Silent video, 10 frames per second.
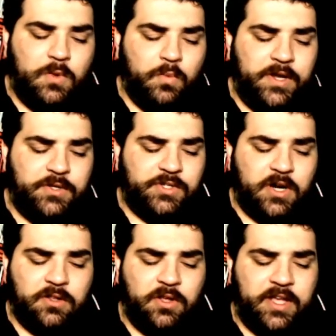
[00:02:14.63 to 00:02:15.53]
When you
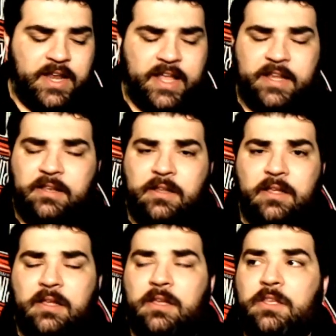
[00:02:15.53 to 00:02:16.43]
start looking at it,
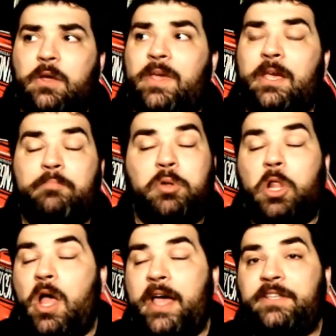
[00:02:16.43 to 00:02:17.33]
you know, he
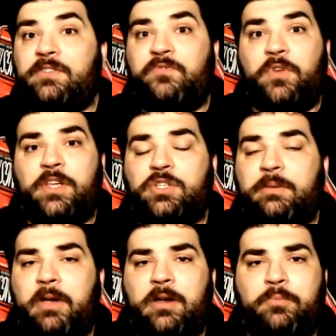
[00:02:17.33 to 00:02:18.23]
applies a
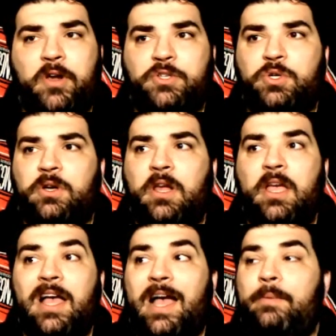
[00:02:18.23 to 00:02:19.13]
freakish amount of pressure.
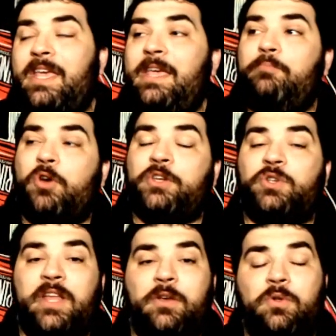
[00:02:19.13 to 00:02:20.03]
I mean, he
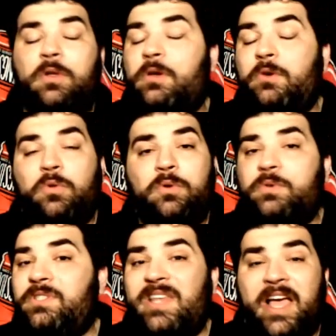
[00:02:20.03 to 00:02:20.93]
pressured Angulo. Angulo
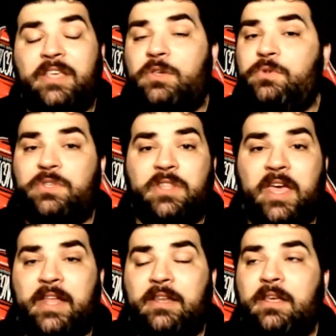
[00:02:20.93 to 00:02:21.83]
was not used to
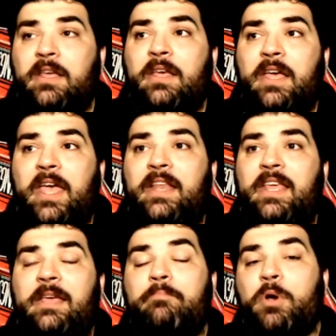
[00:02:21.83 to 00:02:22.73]
that, and
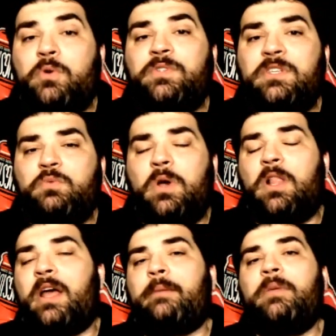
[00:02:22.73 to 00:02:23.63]
he imposed his
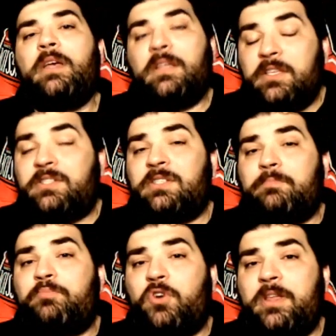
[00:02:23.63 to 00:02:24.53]
will on him. This is
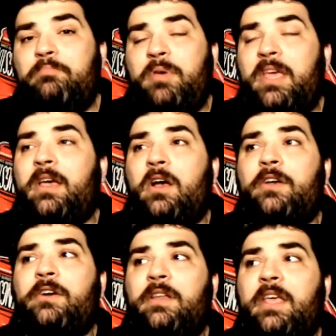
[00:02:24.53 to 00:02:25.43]
a pretty big
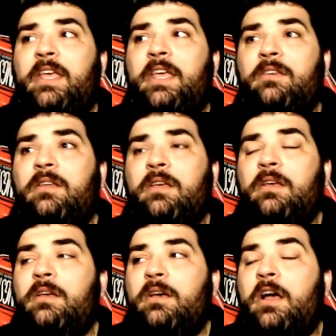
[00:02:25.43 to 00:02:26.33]

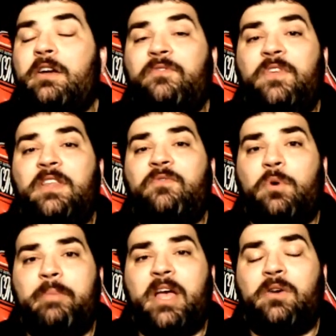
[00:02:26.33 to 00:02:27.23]

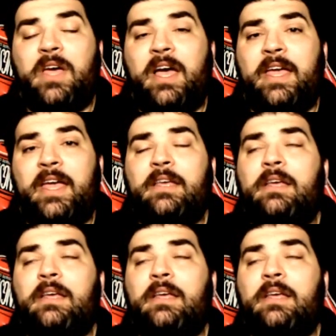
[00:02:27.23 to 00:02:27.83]
154-pound guy.